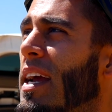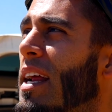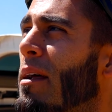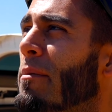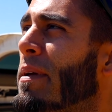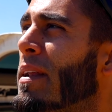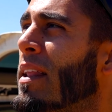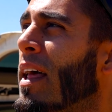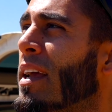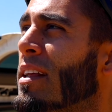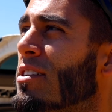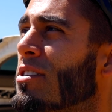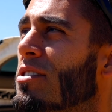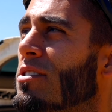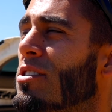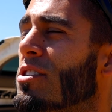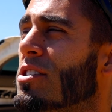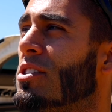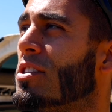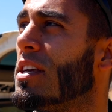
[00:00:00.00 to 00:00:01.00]
I mean, like,
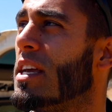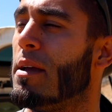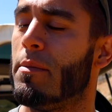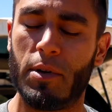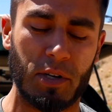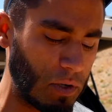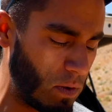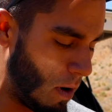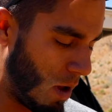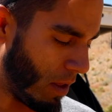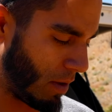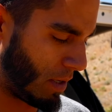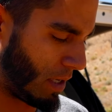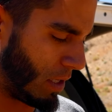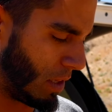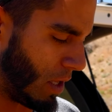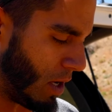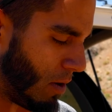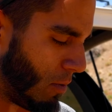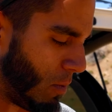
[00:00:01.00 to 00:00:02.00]
just the image quality
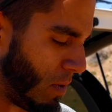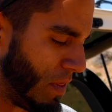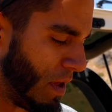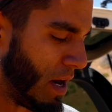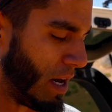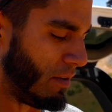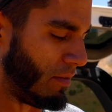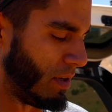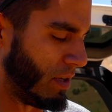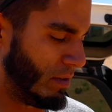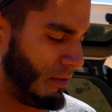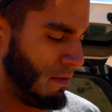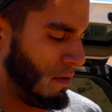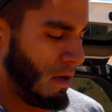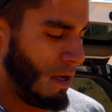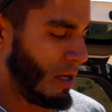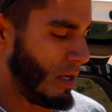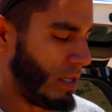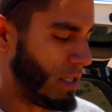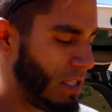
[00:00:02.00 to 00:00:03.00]
alone without even
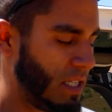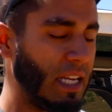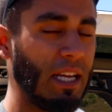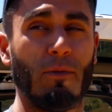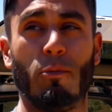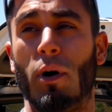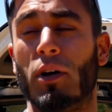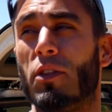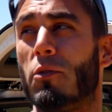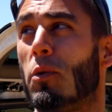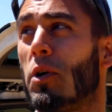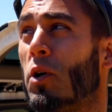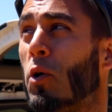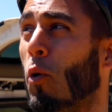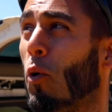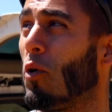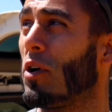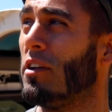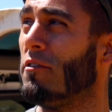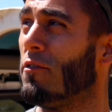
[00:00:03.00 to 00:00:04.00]
seeing what the
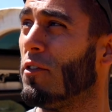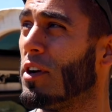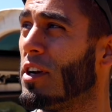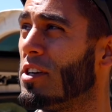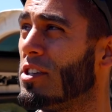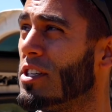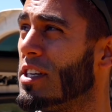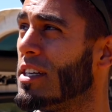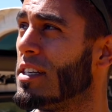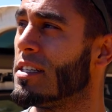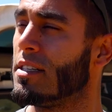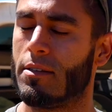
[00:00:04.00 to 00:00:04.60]
recording footage is.